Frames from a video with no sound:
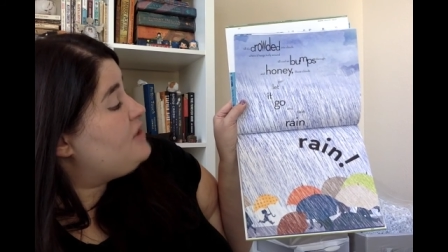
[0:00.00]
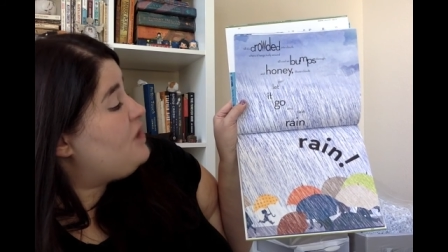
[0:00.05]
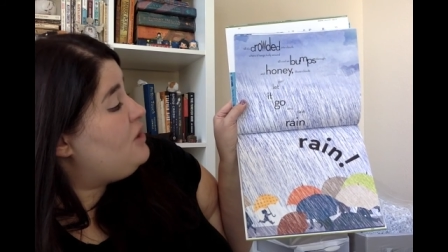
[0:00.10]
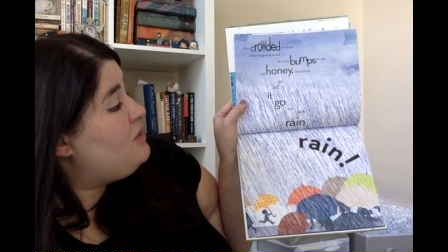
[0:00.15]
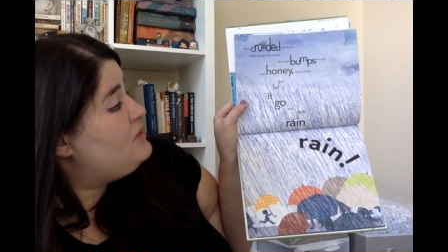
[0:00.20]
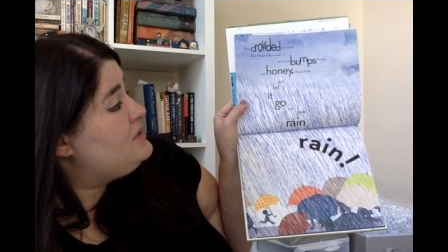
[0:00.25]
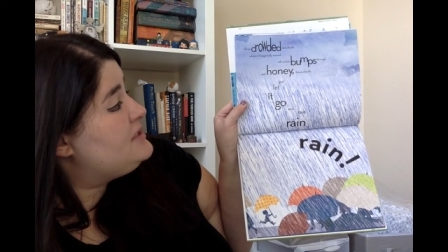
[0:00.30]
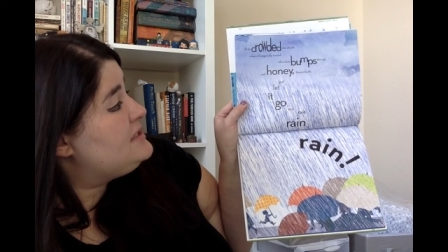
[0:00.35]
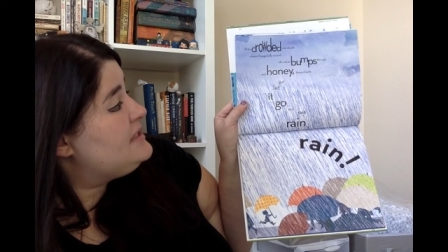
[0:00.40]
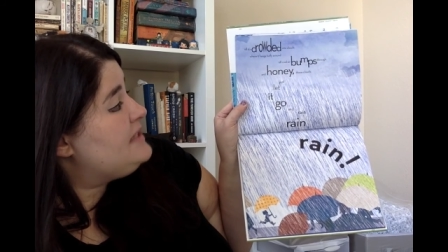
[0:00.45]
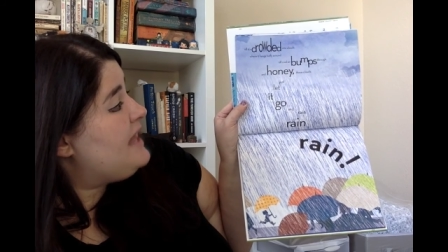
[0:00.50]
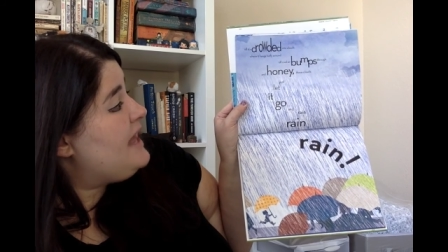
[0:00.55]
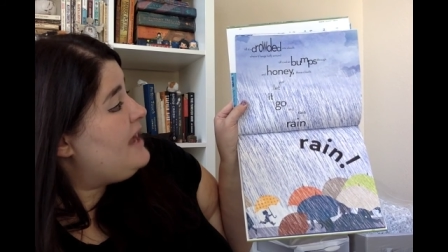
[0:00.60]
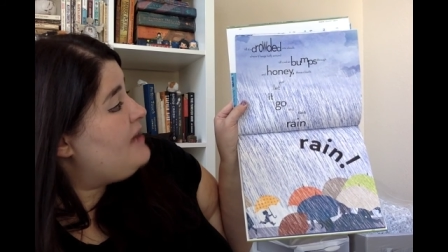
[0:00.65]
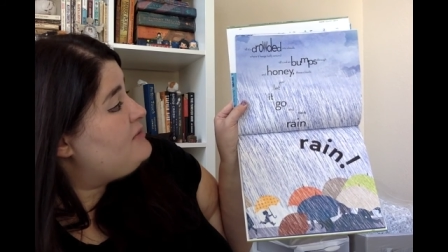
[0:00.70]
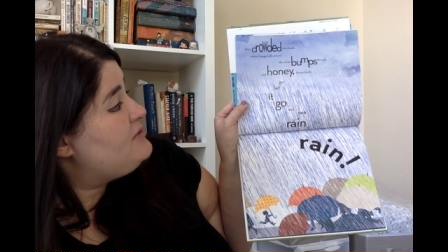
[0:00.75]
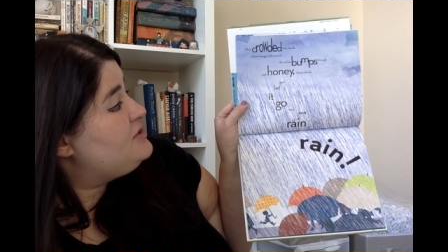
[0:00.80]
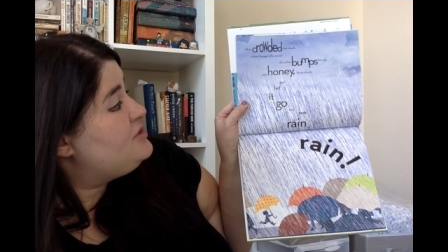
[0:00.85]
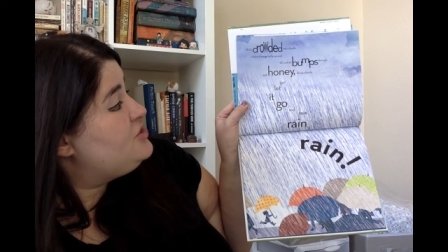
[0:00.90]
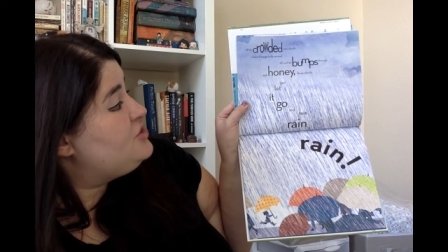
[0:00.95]
those
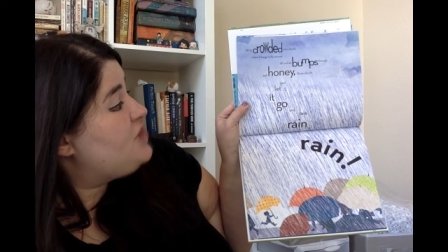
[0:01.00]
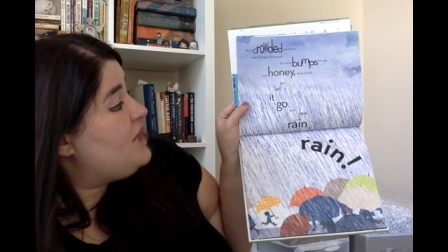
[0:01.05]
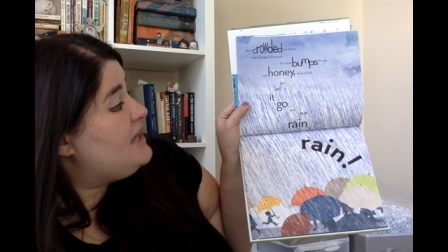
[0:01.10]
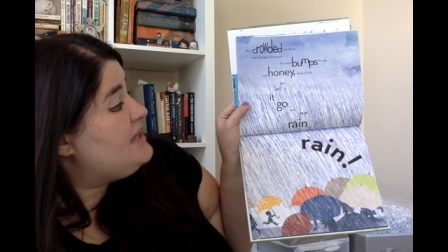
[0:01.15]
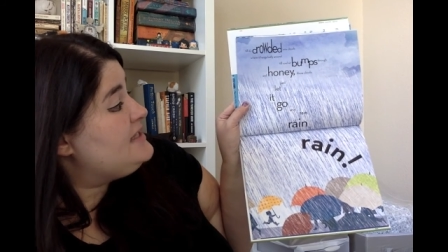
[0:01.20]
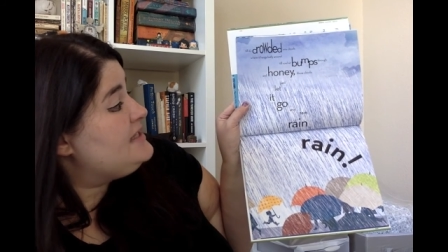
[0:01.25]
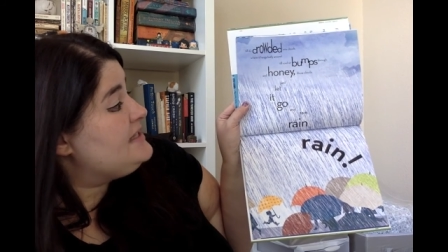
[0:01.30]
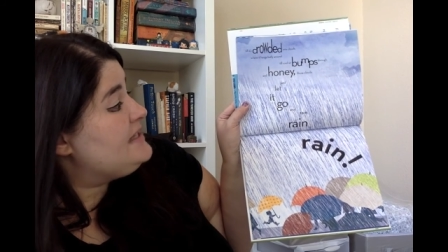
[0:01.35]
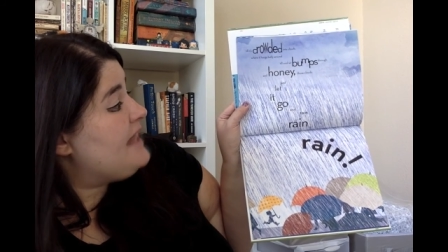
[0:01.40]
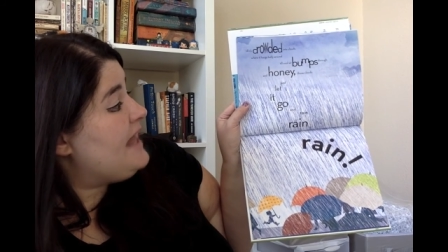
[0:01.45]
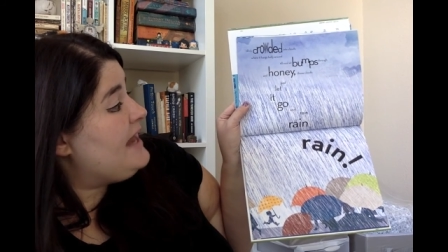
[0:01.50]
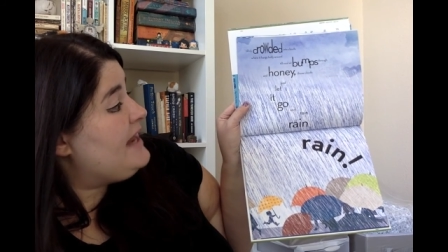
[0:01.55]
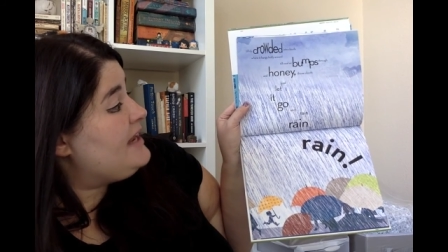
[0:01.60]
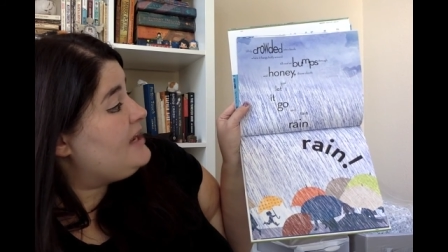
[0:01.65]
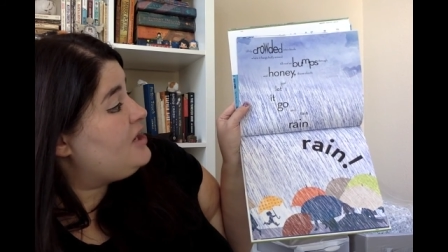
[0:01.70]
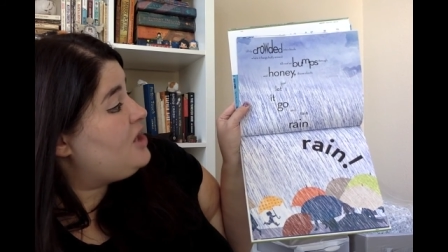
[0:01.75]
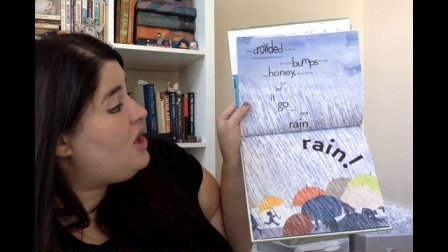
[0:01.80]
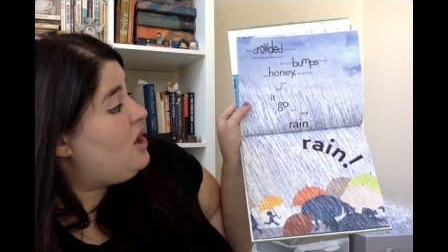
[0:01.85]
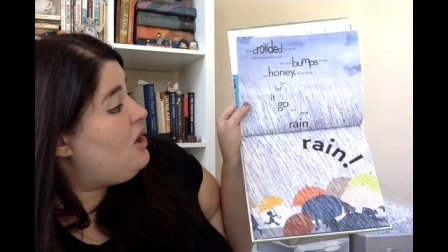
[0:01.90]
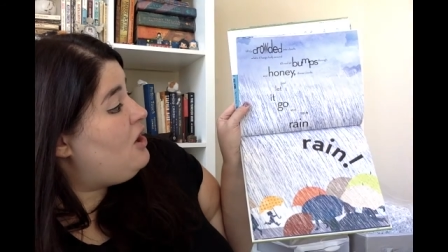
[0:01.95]
clouds just let
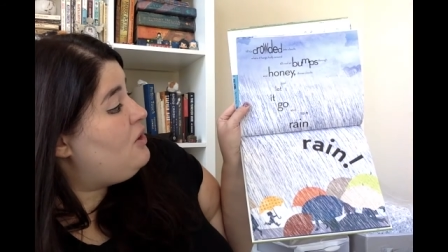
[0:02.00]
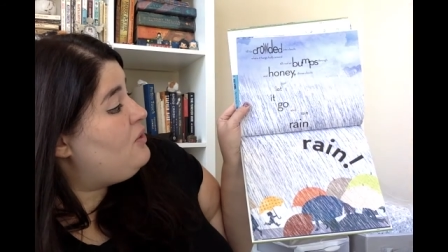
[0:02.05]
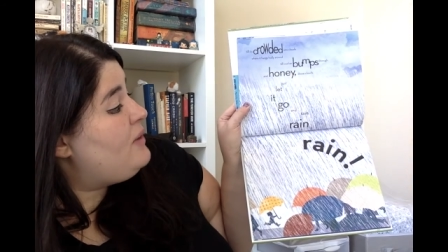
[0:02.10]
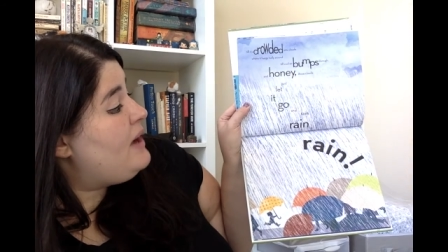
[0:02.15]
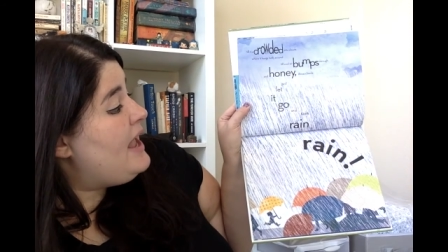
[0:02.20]
it go.